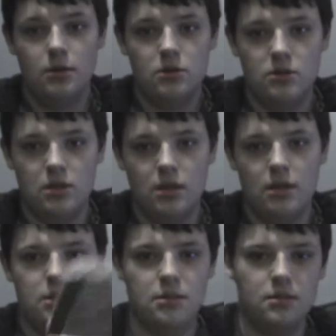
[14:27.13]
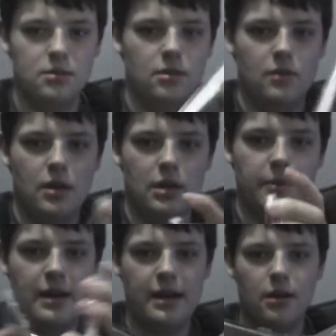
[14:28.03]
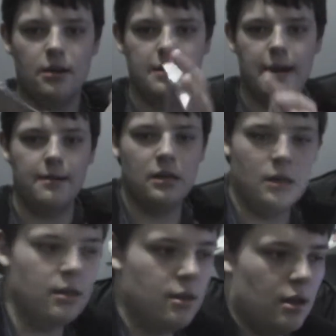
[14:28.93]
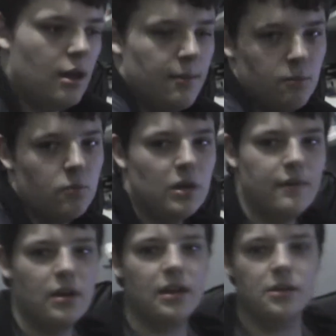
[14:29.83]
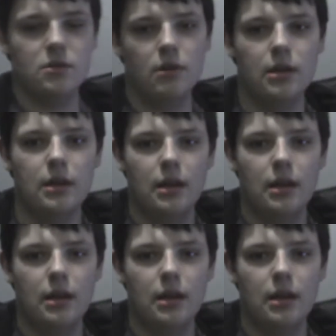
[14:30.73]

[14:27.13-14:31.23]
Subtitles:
So keep an eye out on that whenever I get to it.